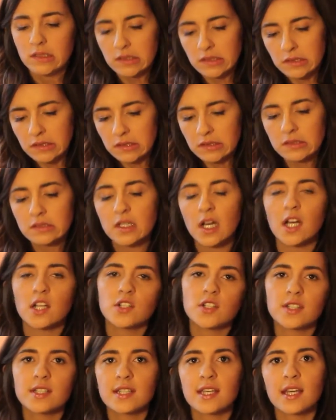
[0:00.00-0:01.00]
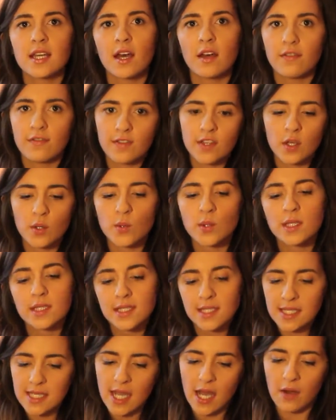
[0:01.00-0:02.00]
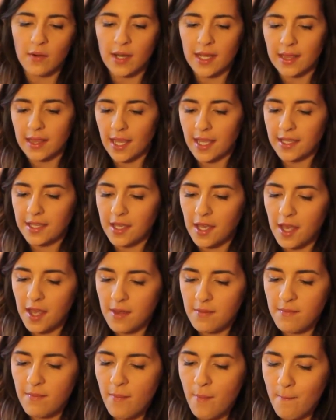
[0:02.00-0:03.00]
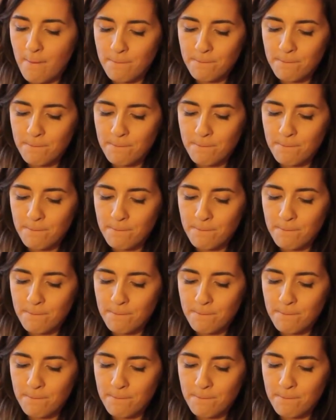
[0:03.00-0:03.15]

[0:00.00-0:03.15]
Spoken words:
I'll just get a few and see how I like them.